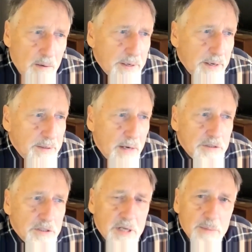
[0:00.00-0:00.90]
Okay,
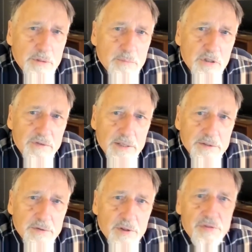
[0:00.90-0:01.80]
now it's time to move
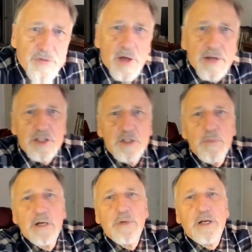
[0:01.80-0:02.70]
on to the thought
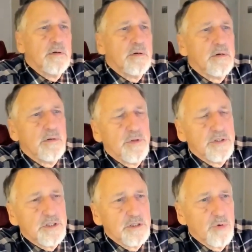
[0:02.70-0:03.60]
experiment.
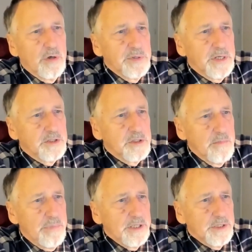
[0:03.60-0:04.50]
This is where we get
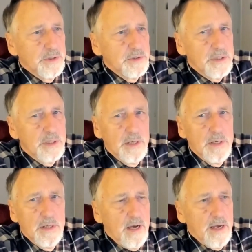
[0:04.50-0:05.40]
some pictures.
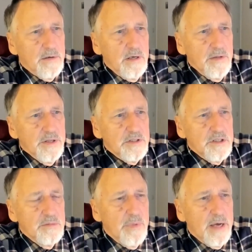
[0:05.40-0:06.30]
I call
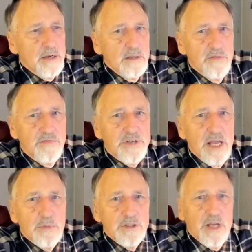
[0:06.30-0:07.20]
this the model of
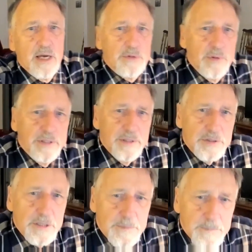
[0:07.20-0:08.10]
tabletop critters.